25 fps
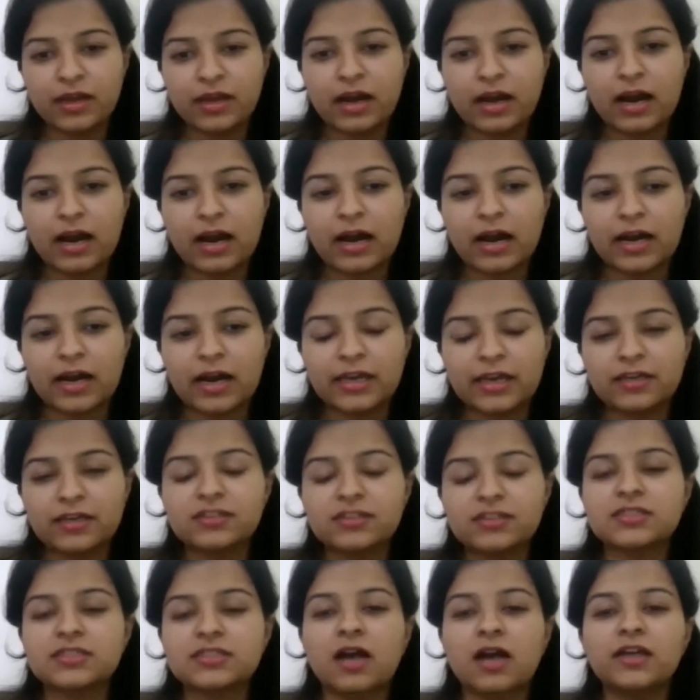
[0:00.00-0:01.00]
I
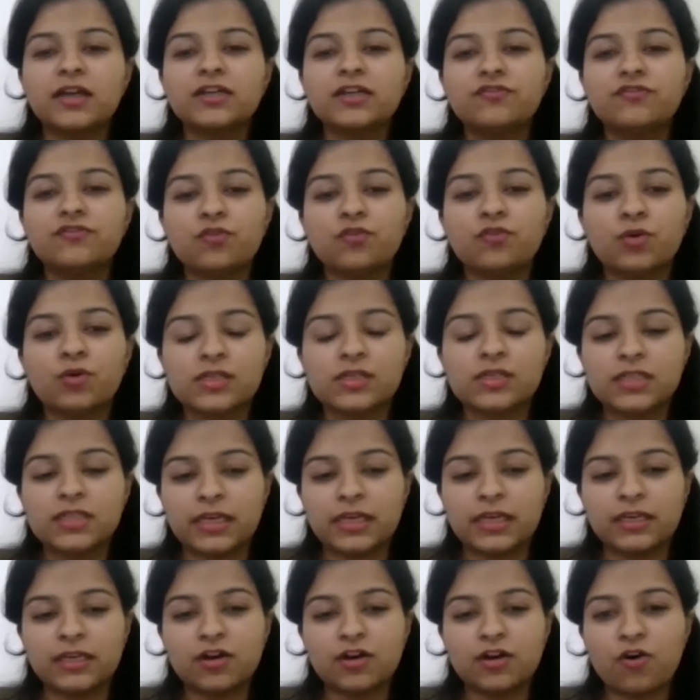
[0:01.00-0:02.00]
started
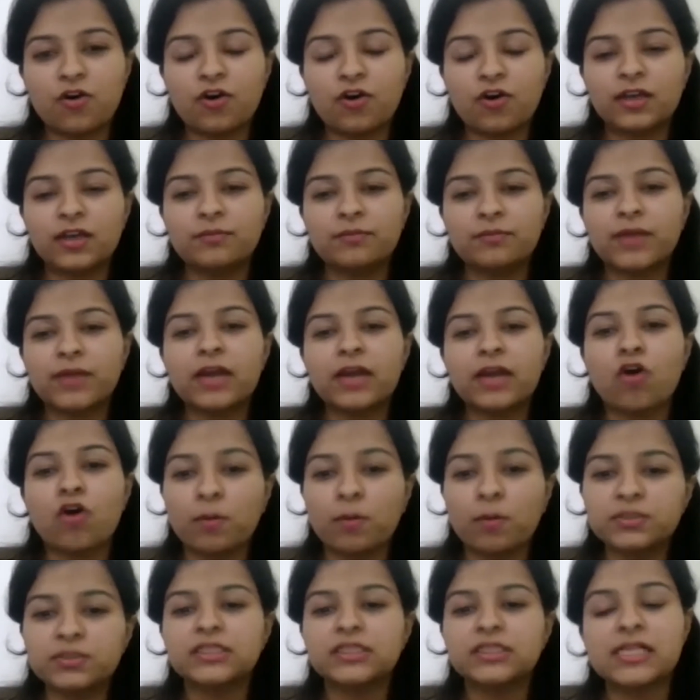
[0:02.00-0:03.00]
focusing on my
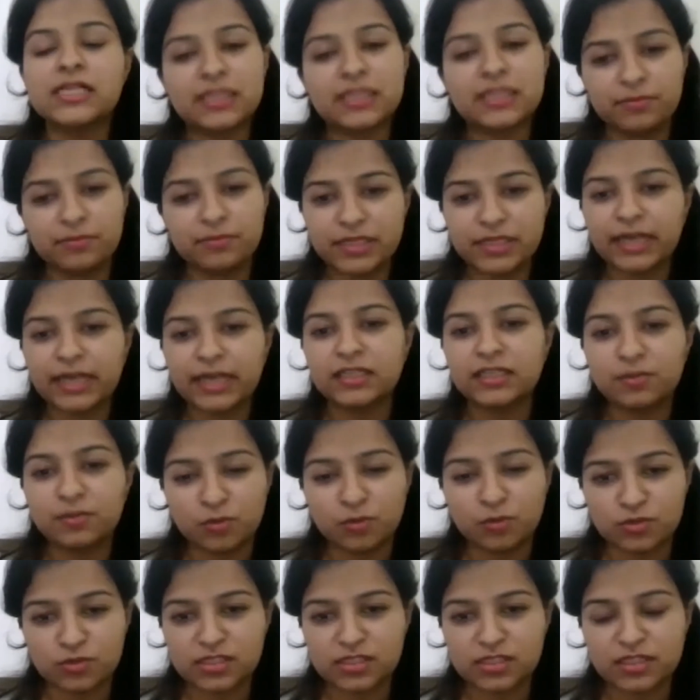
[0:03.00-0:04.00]
optional subject the
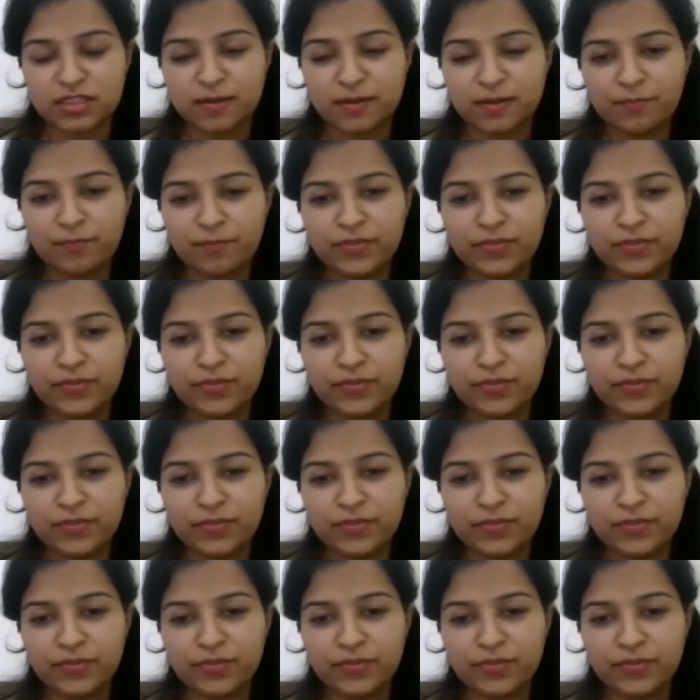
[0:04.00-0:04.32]
most.